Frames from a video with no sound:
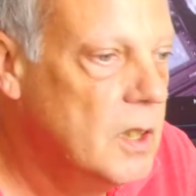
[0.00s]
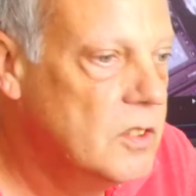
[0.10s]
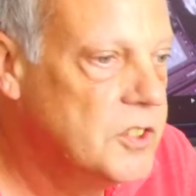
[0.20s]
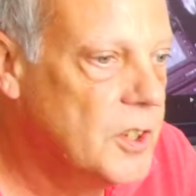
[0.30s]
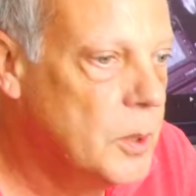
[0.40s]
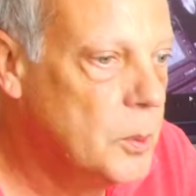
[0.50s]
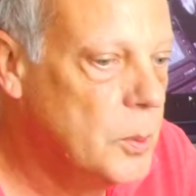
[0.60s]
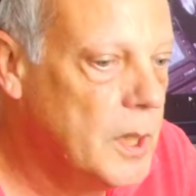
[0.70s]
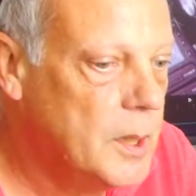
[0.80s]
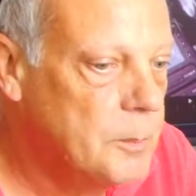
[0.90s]

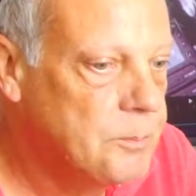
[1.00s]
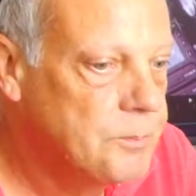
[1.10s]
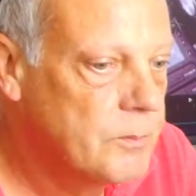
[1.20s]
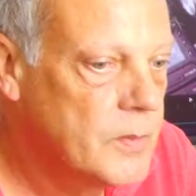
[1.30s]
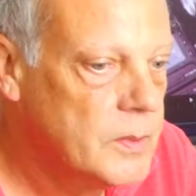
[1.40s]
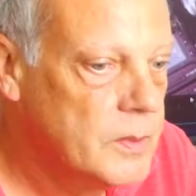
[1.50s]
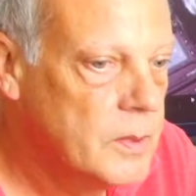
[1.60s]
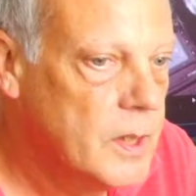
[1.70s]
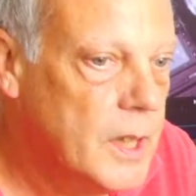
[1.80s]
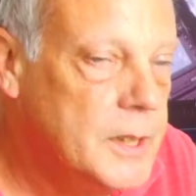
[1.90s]
So
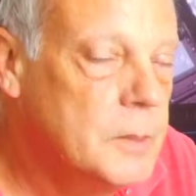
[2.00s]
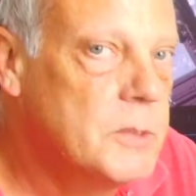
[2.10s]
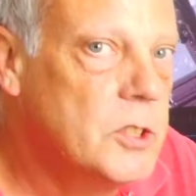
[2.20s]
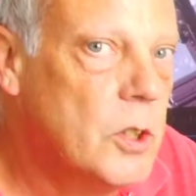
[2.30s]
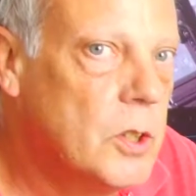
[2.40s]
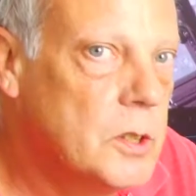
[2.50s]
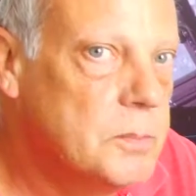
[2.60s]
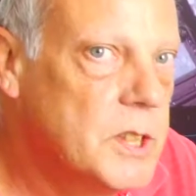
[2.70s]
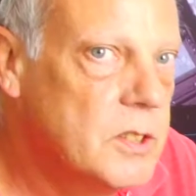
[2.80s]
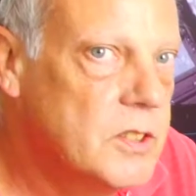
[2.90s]
I hemmed and hawed
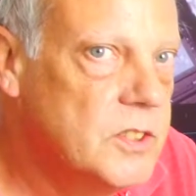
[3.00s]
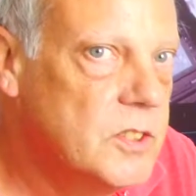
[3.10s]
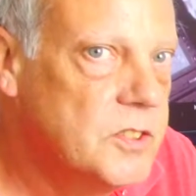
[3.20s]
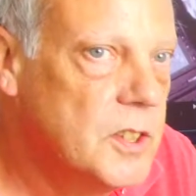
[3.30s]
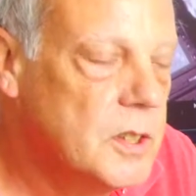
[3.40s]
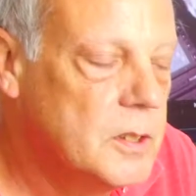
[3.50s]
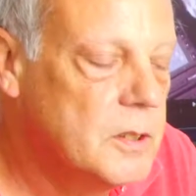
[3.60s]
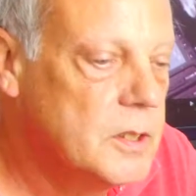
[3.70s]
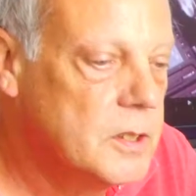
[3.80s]
because it's a